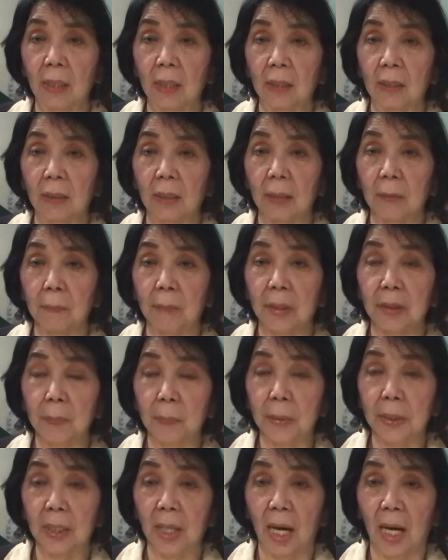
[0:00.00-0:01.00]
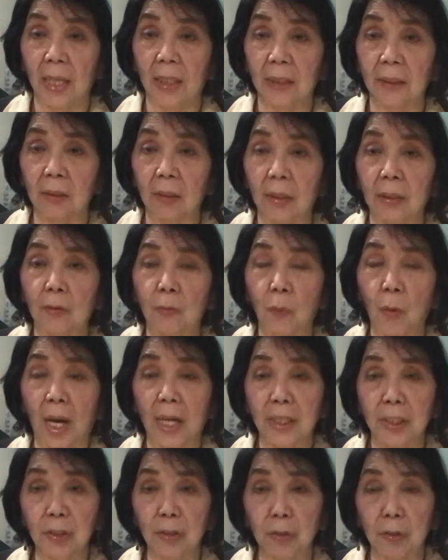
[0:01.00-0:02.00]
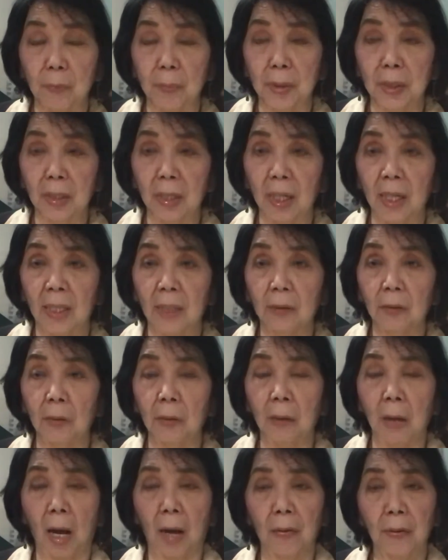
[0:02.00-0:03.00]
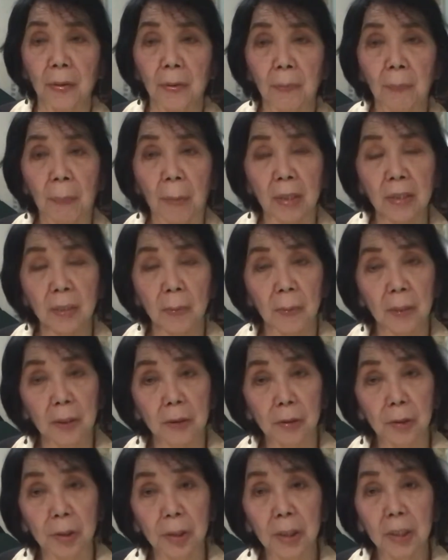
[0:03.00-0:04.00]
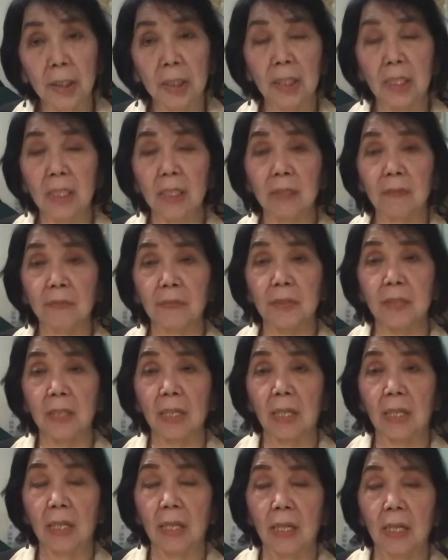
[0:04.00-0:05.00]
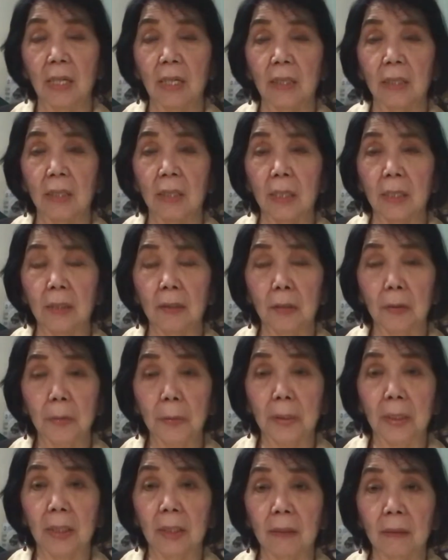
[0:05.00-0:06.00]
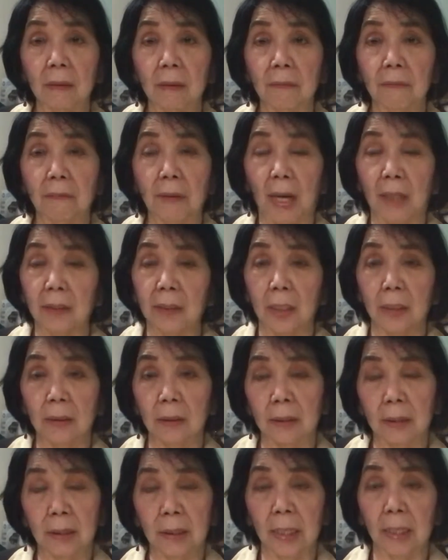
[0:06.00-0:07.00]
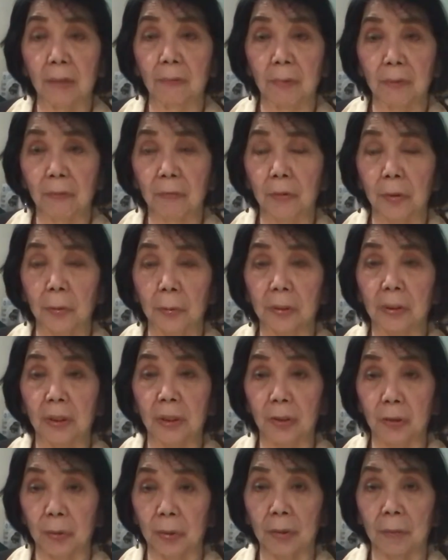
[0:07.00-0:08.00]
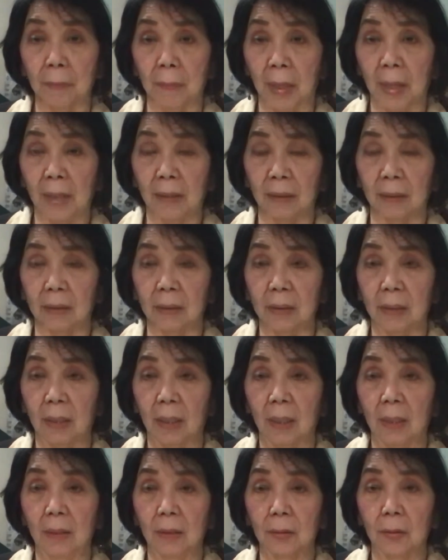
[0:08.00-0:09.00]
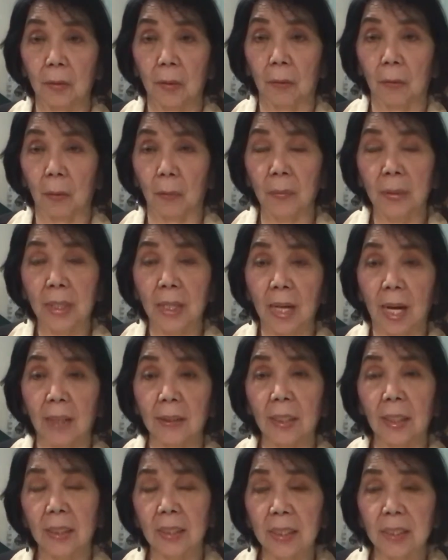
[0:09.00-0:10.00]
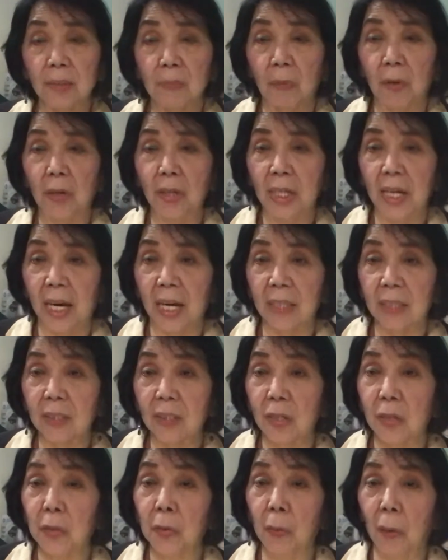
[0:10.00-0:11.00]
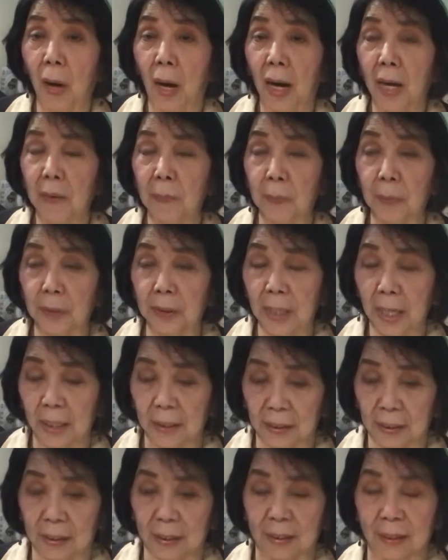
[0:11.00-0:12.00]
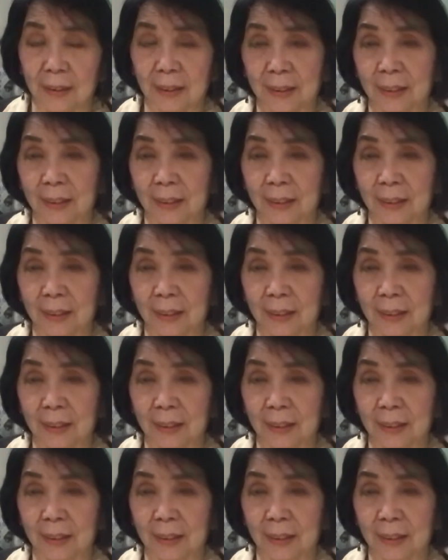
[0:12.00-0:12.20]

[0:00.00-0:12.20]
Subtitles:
that must be done, and why it should be done, on other possible alternatives, including the fact that she can refuse the treatment. So with that, at least more or less, you are protected